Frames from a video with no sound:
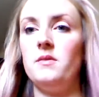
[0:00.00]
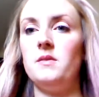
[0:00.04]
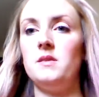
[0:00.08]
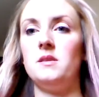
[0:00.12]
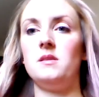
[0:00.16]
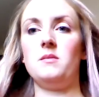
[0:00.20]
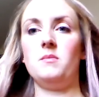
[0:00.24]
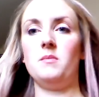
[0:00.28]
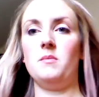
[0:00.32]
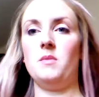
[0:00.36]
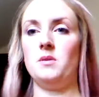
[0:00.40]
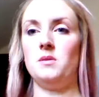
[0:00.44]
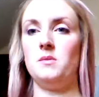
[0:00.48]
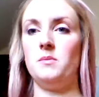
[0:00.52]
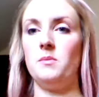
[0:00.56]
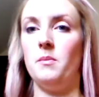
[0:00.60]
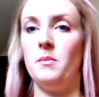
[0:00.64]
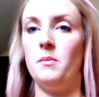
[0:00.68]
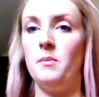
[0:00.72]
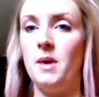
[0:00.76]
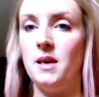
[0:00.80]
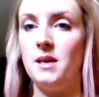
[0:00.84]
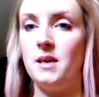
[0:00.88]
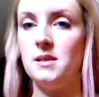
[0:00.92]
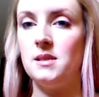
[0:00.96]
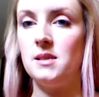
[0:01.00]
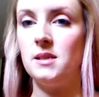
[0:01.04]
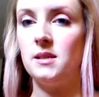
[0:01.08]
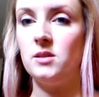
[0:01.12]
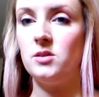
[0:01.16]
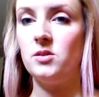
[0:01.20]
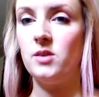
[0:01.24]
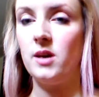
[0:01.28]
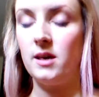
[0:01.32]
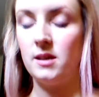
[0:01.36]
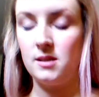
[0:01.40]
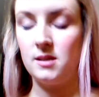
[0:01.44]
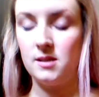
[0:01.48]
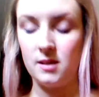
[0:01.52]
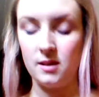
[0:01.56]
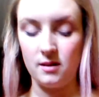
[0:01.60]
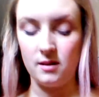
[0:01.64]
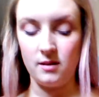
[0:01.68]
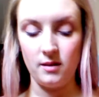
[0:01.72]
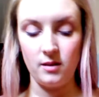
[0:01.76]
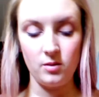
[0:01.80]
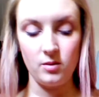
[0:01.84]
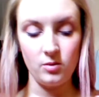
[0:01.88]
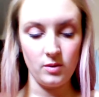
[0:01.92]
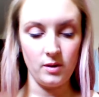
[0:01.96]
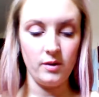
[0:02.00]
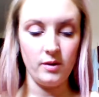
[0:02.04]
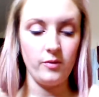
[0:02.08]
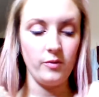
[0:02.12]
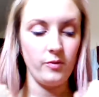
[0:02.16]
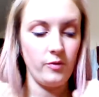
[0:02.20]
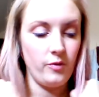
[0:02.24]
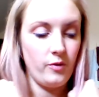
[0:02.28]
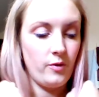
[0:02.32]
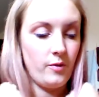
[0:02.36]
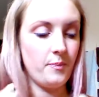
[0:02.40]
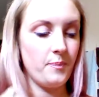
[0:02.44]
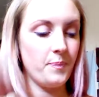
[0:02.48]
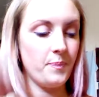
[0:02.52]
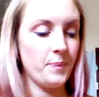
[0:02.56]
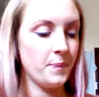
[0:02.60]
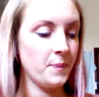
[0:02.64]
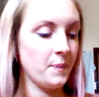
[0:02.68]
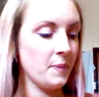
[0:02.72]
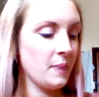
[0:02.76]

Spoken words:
It's the most amazing dress, and I got it from